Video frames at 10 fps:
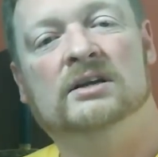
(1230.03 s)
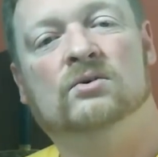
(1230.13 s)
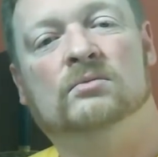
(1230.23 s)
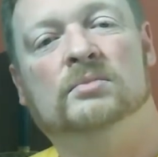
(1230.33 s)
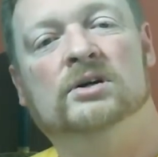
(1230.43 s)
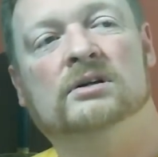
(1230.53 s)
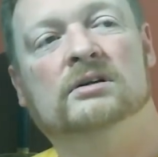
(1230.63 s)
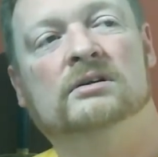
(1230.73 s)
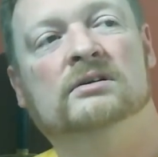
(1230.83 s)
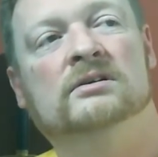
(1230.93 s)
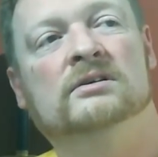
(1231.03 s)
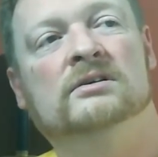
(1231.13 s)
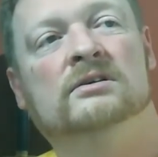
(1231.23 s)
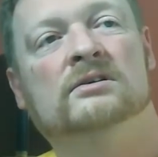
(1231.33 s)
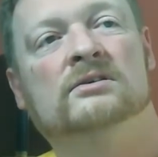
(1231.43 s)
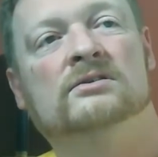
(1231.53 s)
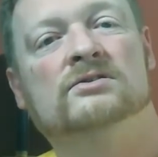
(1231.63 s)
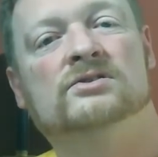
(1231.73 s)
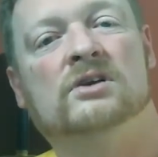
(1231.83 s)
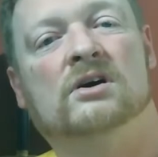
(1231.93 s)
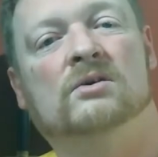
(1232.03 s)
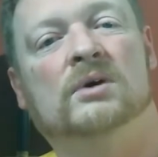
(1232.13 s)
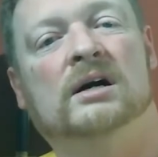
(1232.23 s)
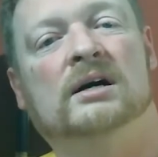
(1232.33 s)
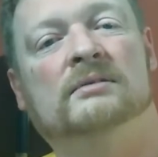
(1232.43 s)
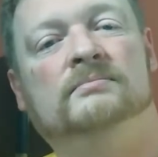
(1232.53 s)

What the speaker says: cool book. So,